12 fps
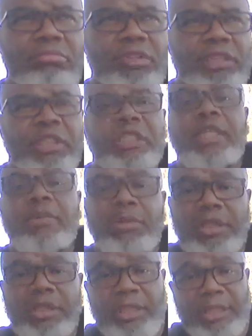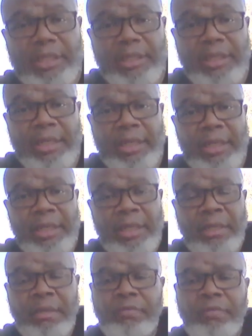distinguishes it
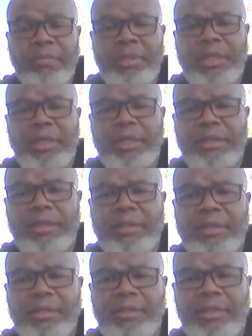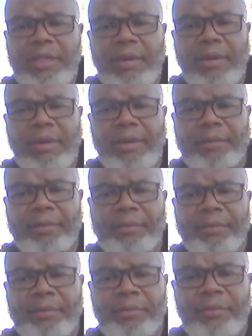from any other cigar.
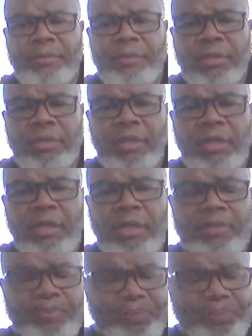Um,